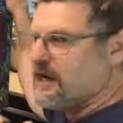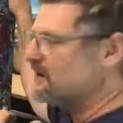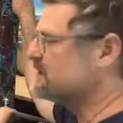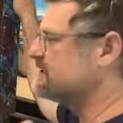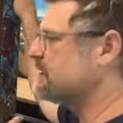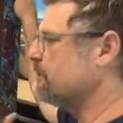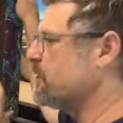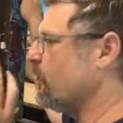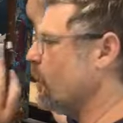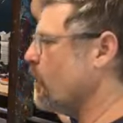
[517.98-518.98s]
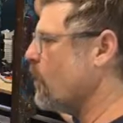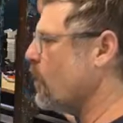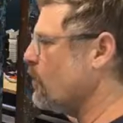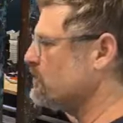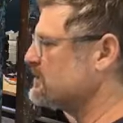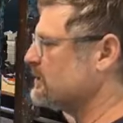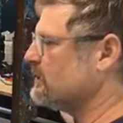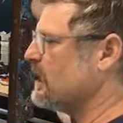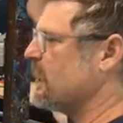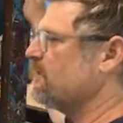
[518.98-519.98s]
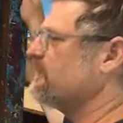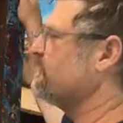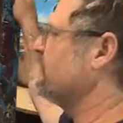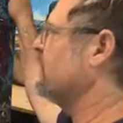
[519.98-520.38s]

you guys can set up your own still life